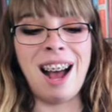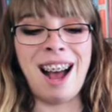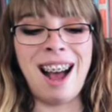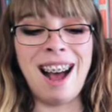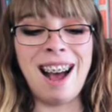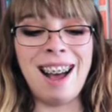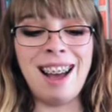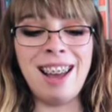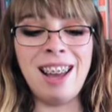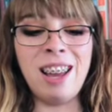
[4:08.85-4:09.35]

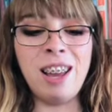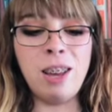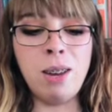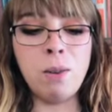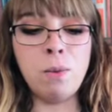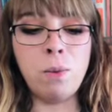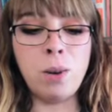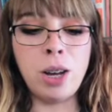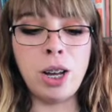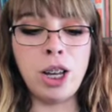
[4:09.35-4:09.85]
I
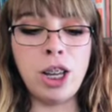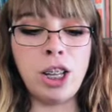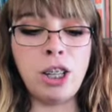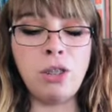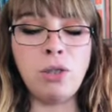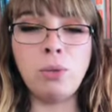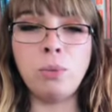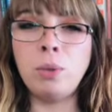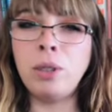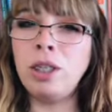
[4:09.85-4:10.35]

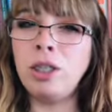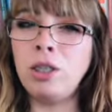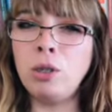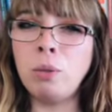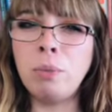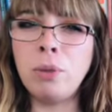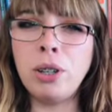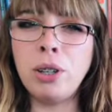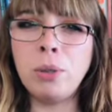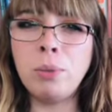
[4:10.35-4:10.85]
was really
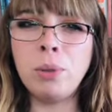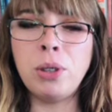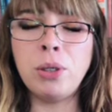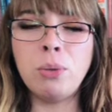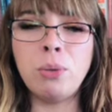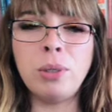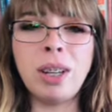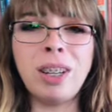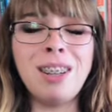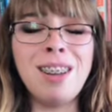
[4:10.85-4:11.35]
disappointed with
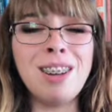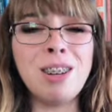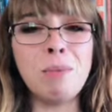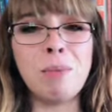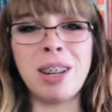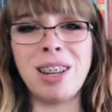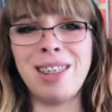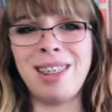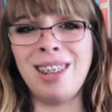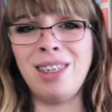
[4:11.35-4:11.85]
this one. I talked
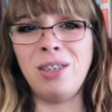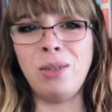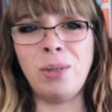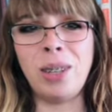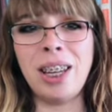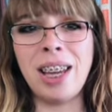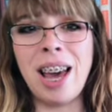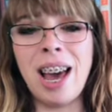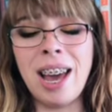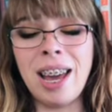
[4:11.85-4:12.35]
about it last
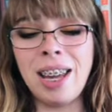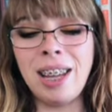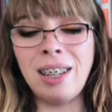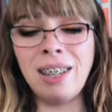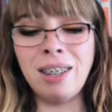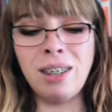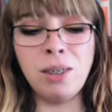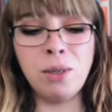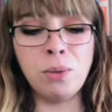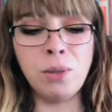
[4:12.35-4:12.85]
week. I
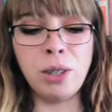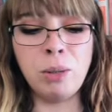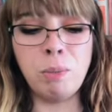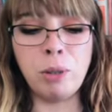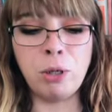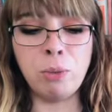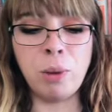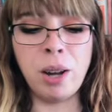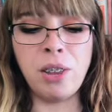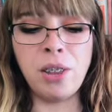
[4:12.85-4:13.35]
didn't read
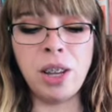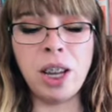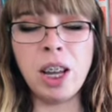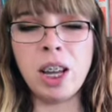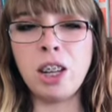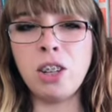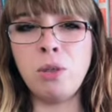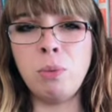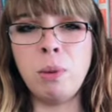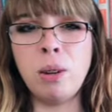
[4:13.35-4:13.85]
much more. I think I
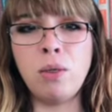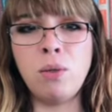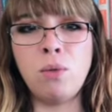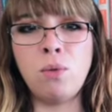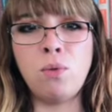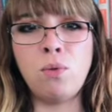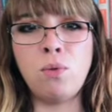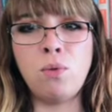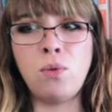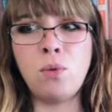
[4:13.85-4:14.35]
got to about
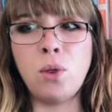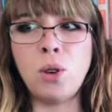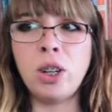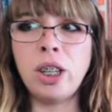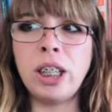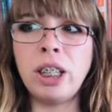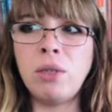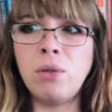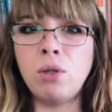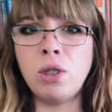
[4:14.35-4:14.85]

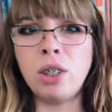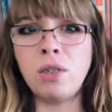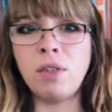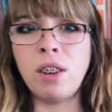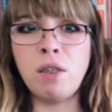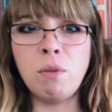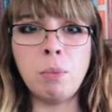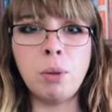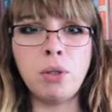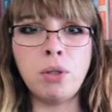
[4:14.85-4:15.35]

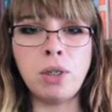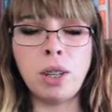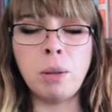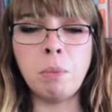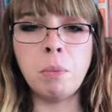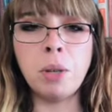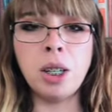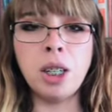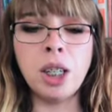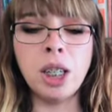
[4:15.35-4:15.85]
40-45%
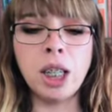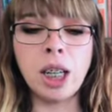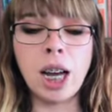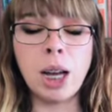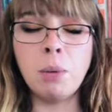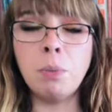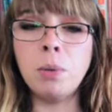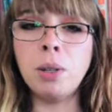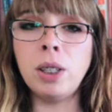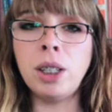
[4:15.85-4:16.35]
mark.
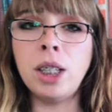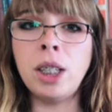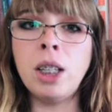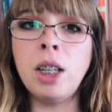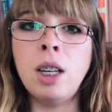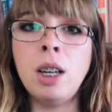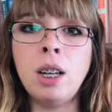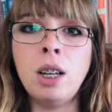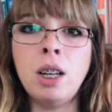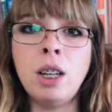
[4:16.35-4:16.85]
I
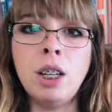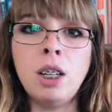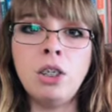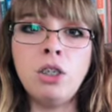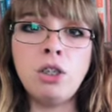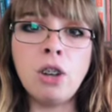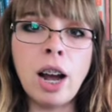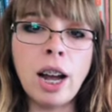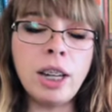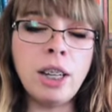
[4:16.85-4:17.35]
really
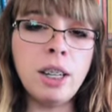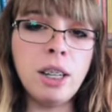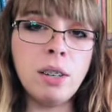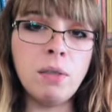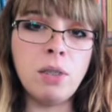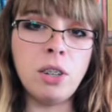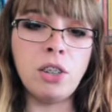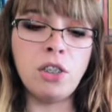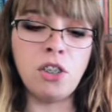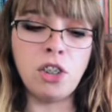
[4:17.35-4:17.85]
tried to
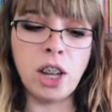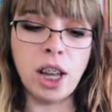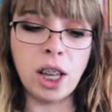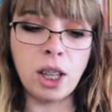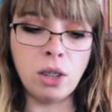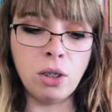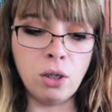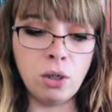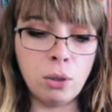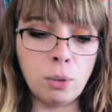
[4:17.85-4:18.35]
give it a
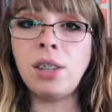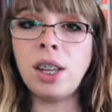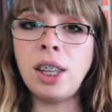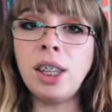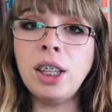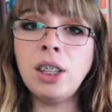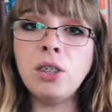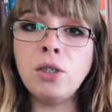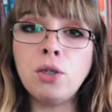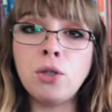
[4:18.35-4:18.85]
chance.
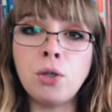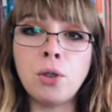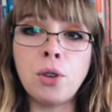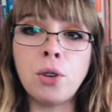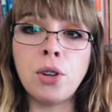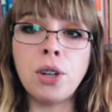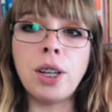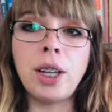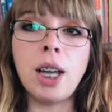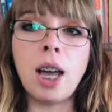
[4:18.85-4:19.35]
Telling the
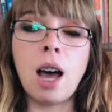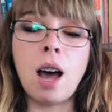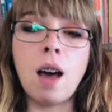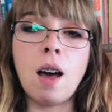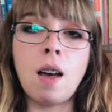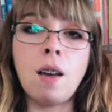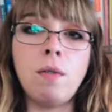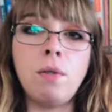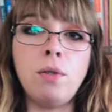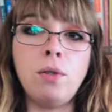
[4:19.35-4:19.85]
story
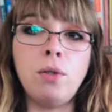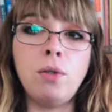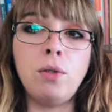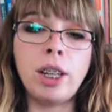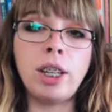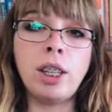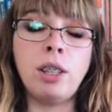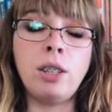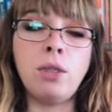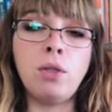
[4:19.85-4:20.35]
of
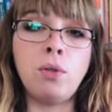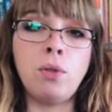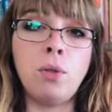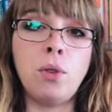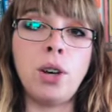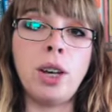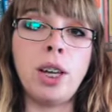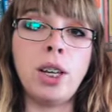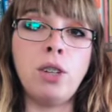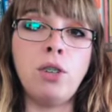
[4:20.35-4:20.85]
Gila's
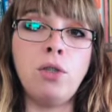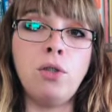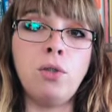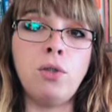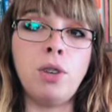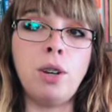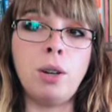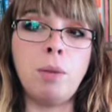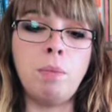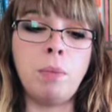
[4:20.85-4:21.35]
voyage
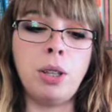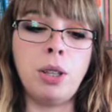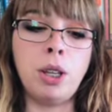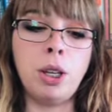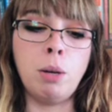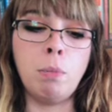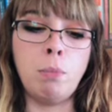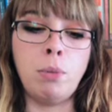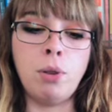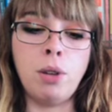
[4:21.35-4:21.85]
from, I
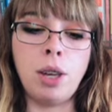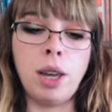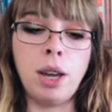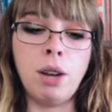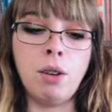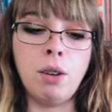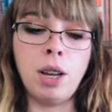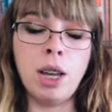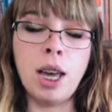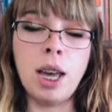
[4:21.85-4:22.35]
think,
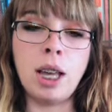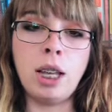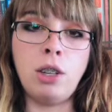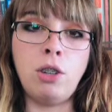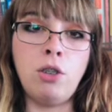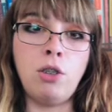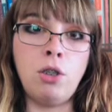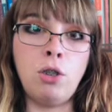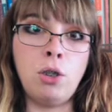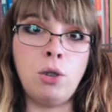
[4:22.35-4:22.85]
Bulgaria
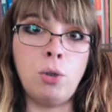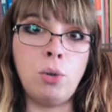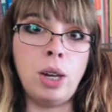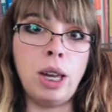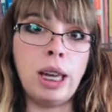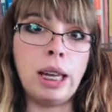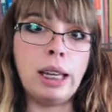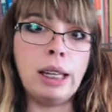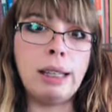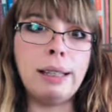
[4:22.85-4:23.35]
to
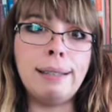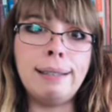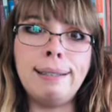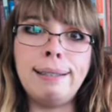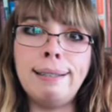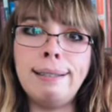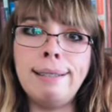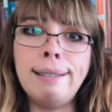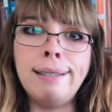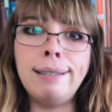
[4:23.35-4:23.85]

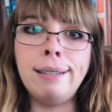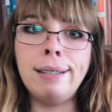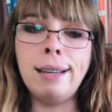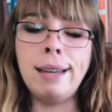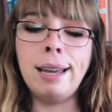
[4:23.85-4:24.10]
England.